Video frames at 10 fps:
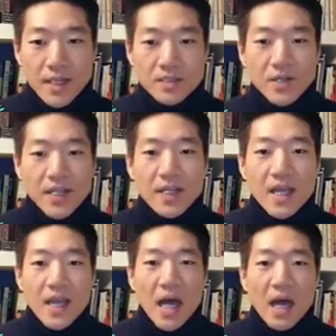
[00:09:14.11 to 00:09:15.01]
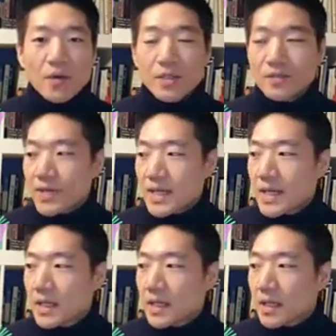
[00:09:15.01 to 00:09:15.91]
Tony.
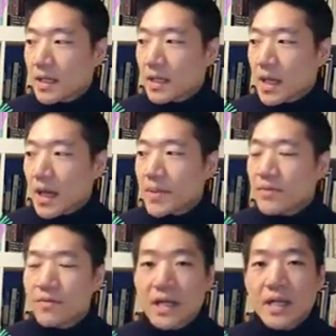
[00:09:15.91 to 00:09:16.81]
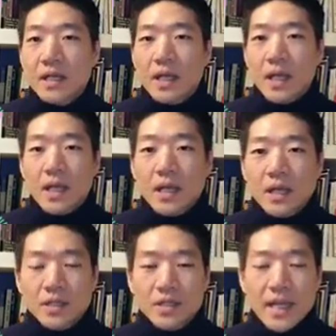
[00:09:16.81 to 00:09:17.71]
I've been reading
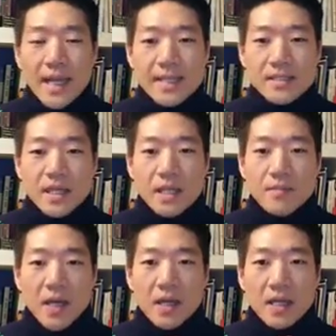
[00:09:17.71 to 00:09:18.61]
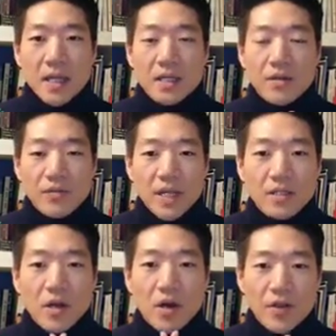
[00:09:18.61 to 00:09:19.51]
another essay by a
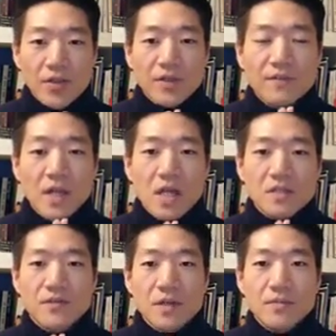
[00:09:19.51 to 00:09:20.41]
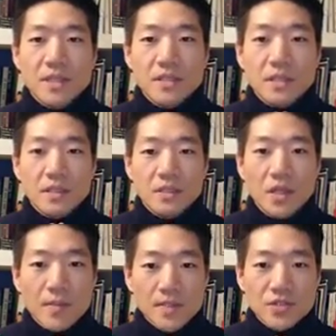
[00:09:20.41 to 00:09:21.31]
great author and philosopher, Mr.
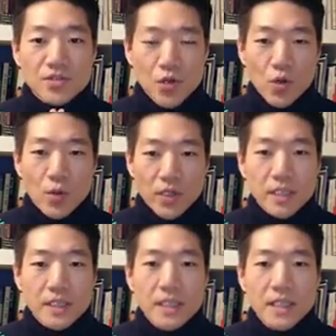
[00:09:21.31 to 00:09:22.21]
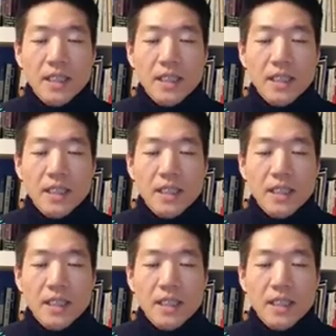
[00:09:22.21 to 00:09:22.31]
Thomas Troward,